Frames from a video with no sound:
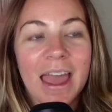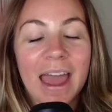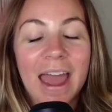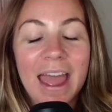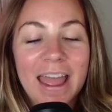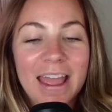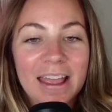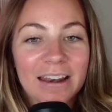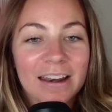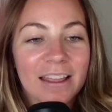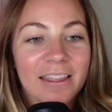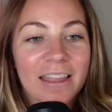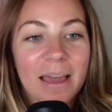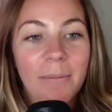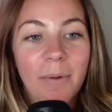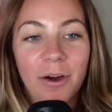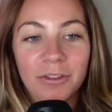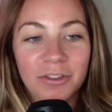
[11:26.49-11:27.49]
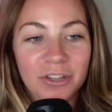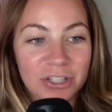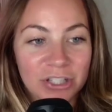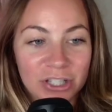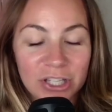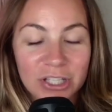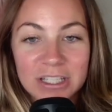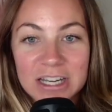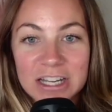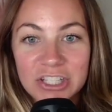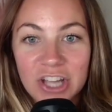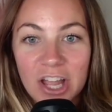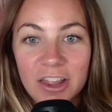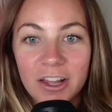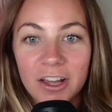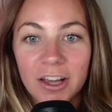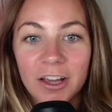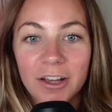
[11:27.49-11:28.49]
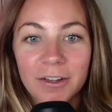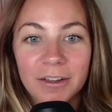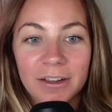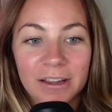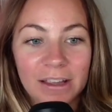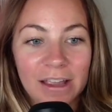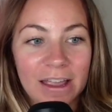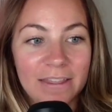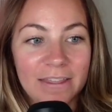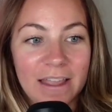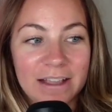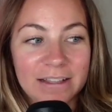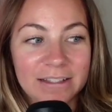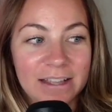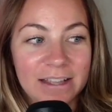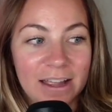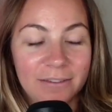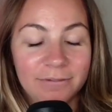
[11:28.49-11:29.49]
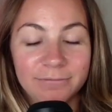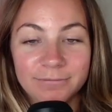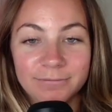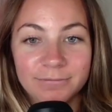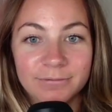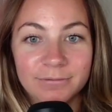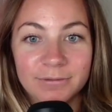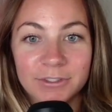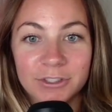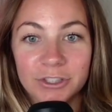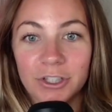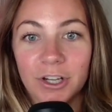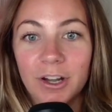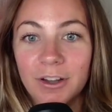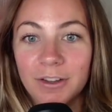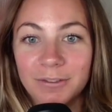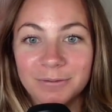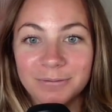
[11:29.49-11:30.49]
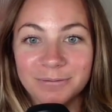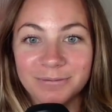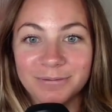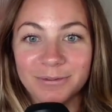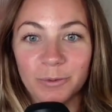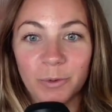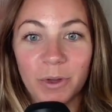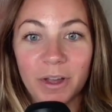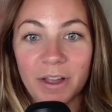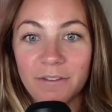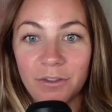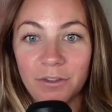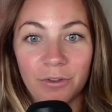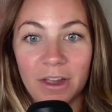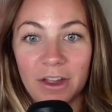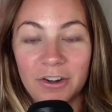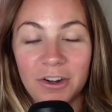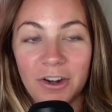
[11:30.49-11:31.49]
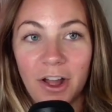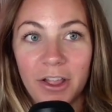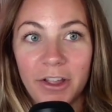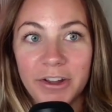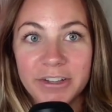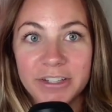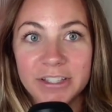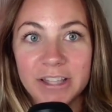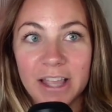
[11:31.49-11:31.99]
And they both just looked at each other and they said, sure, we'll give you $300.